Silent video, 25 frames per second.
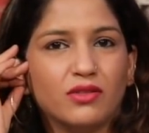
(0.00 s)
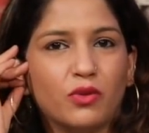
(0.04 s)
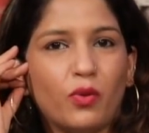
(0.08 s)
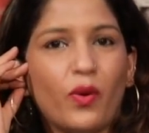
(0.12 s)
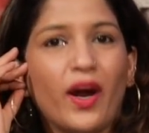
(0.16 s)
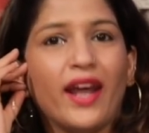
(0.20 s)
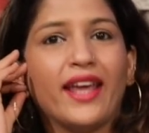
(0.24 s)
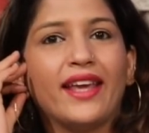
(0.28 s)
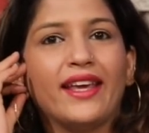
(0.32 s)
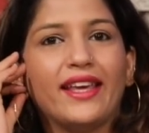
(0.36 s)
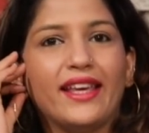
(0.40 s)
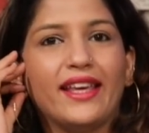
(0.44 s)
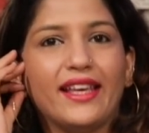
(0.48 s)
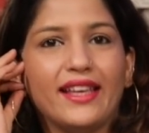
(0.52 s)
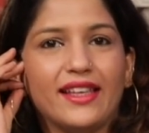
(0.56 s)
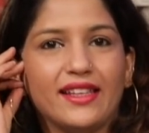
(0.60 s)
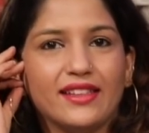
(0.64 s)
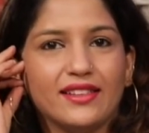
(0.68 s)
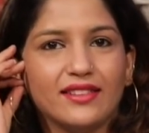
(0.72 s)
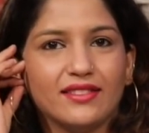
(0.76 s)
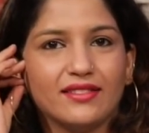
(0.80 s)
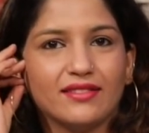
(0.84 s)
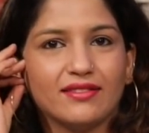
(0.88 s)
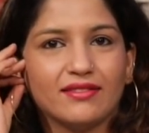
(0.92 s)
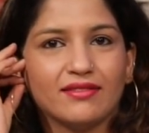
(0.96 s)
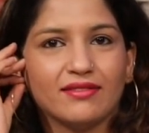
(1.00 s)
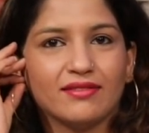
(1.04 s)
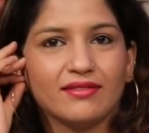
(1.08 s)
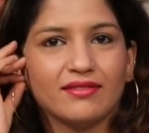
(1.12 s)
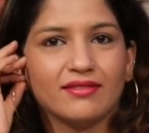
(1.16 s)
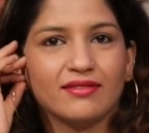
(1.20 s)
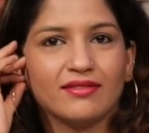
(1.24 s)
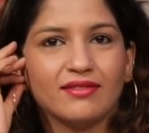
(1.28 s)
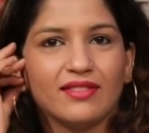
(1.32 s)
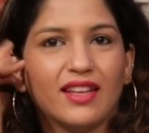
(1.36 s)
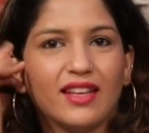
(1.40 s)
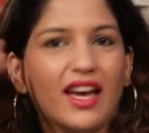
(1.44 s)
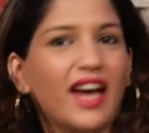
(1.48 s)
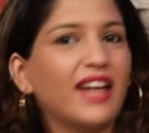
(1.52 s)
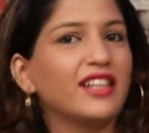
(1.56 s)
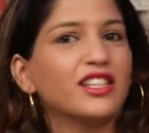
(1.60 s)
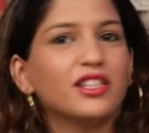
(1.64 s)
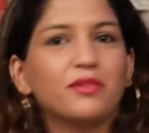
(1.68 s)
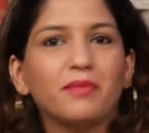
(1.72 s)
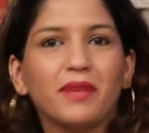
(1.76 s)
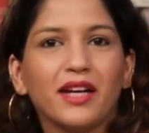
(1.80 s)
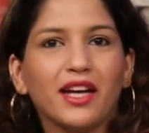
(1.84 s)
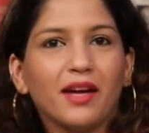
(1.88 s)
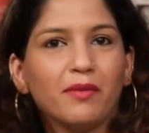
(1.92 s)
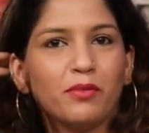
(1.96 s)
Wanky. I
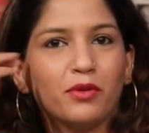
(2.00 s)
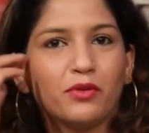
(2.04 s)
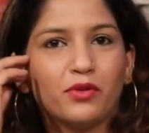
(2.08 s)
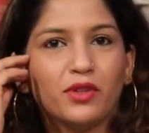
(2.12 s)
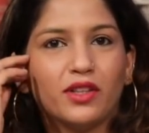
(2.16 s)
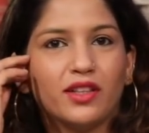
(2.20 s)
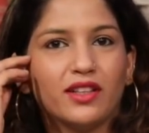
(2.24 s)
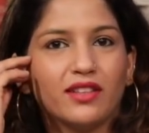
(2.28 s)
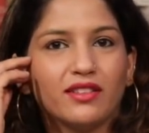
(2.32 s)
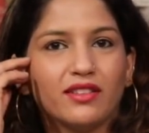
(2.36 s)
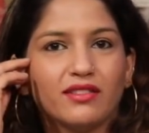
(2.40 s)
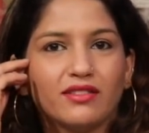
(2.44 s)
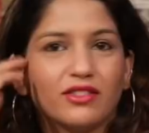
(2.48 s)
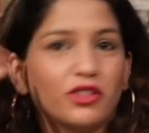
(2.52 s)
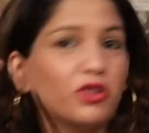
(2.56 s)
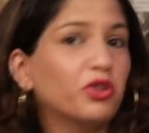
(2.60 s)
just made up a word.